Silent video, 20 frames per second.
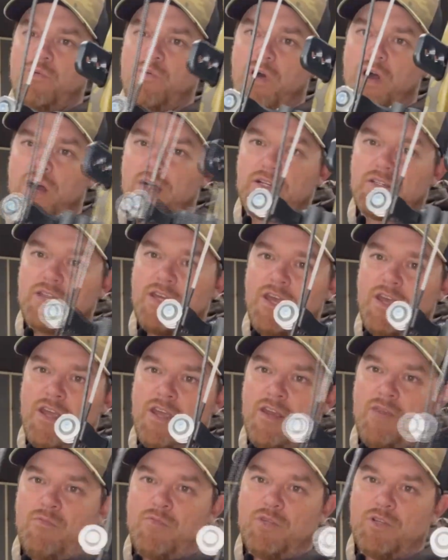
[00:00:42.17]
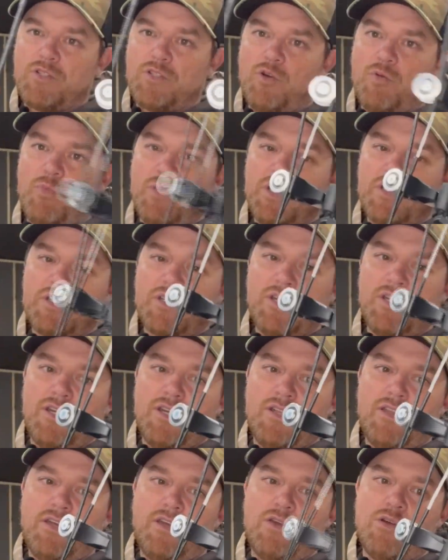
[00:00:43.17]
Octane whisker
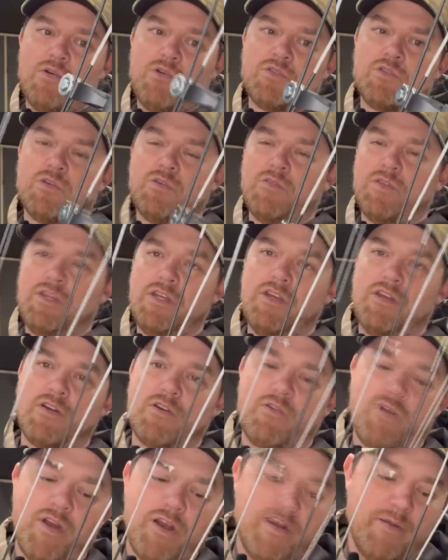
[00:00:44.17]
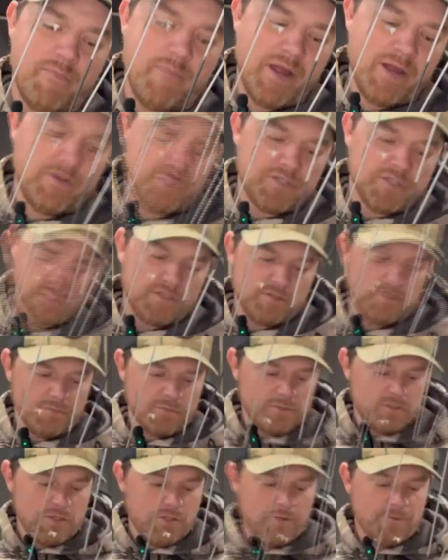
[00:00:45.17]
biscuit that goes on the integrated mount system.
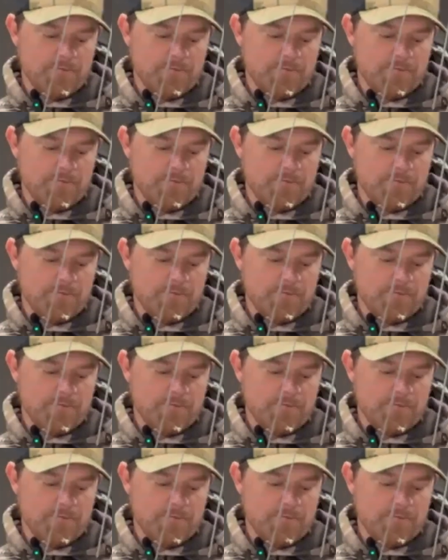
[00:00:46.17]
So